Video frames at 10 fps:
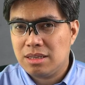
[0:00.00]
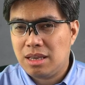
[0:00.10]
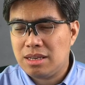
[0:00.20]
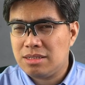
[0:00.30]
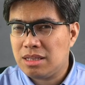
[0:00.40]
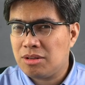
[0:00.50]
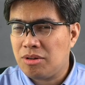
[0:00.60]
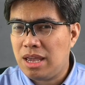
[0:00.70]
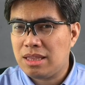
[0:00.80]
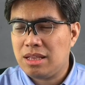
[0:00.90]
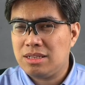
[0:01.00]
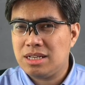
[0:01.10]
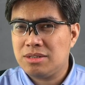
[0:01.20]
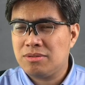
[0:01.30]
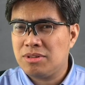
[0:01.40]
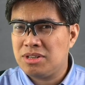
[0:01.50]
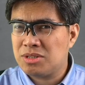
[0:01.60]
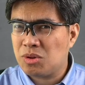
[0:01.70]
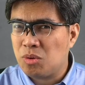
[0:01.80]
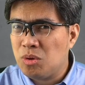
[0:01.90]
it connecting just the
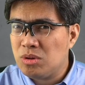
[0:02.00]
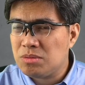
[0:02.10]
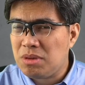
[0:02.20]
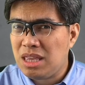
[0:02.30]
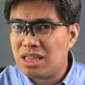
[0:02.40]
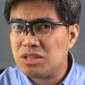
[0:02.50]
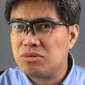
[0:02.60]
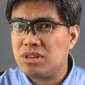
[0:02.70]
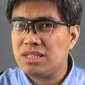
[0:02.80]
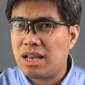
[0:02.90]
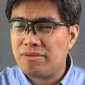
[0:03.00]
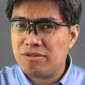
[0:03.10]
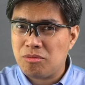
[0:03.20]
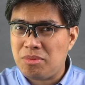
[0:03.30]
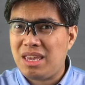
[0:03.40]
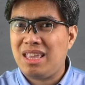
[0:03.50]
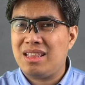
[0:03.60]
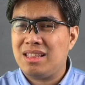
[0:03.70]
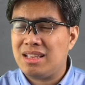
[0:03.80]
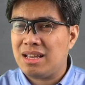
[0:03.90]
schools, meaning the students have to be
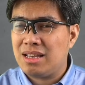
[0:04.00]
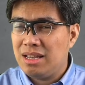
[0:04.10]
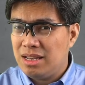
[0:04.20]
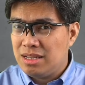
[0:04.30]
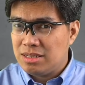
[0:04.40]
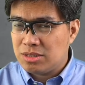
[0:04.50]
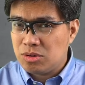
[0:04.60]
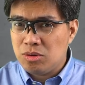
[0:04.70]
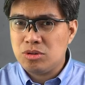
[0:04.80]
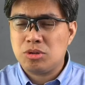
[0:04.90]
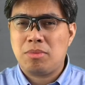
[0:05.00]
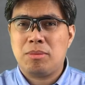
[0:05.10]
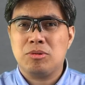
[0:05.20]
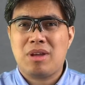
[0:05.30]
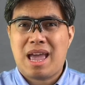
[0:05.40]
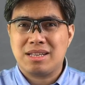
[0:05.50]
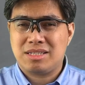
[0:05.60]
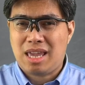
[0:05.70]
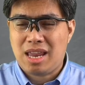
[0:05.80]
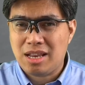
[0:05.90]
in the schools to be able to
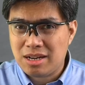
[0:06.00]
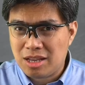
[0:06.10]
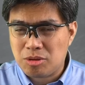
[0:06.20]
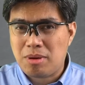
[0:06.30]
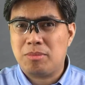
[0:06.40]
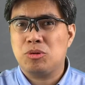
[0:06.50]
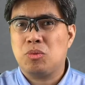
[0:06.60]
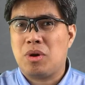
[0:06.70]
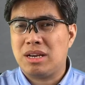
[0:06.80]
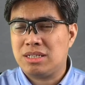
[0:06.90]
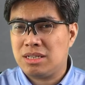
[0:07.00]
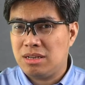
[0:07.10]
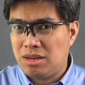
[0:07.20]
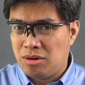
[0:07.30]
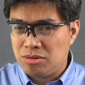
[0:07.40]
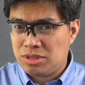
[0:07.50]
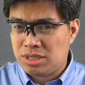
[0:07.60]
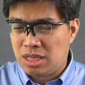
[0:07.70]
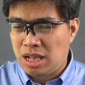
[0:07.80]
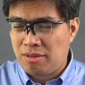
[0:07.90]
access the internet, to be able to watch
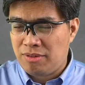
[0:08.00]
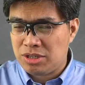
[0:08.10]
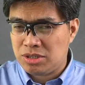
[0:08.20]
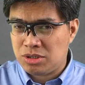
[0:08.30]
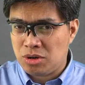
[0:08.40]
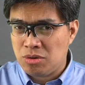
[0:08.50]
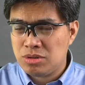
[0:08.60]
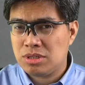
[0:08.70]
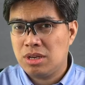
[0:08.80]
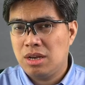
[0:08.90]
those television shows?